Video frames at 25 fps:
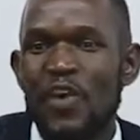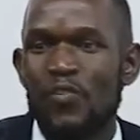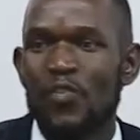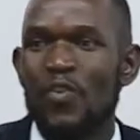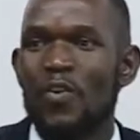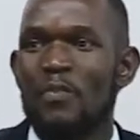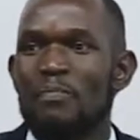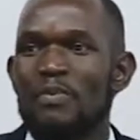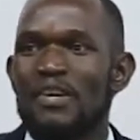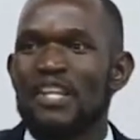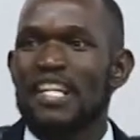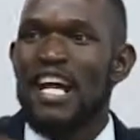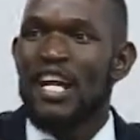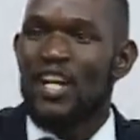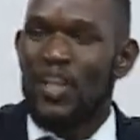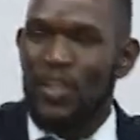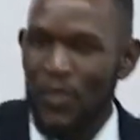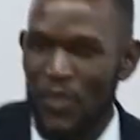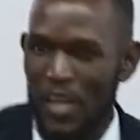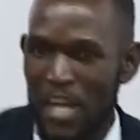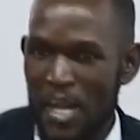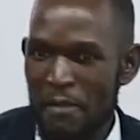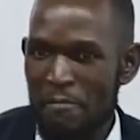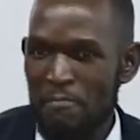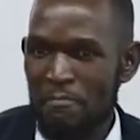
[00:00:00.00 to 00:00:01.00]
We've been
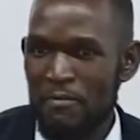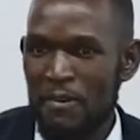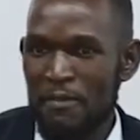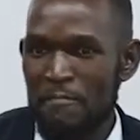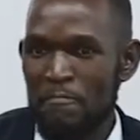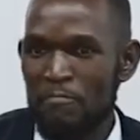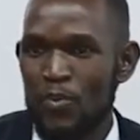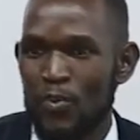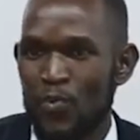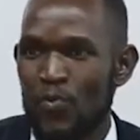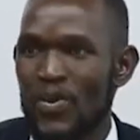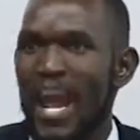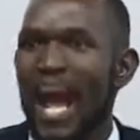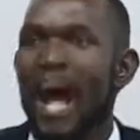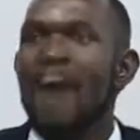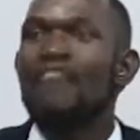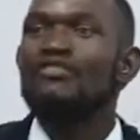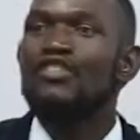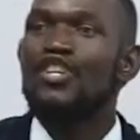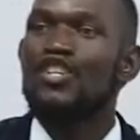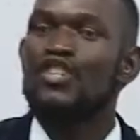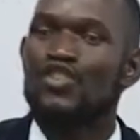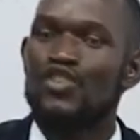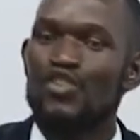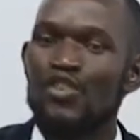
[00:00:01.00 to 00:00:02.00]
equipped. We
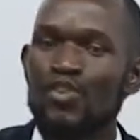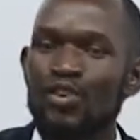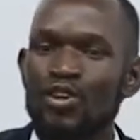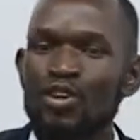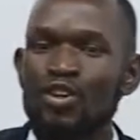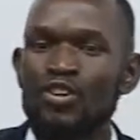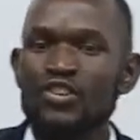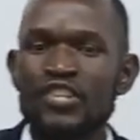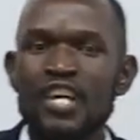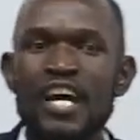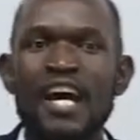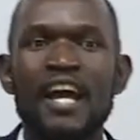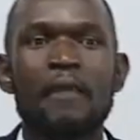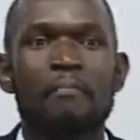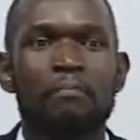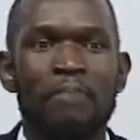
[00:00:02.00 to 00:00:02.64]
have the tools,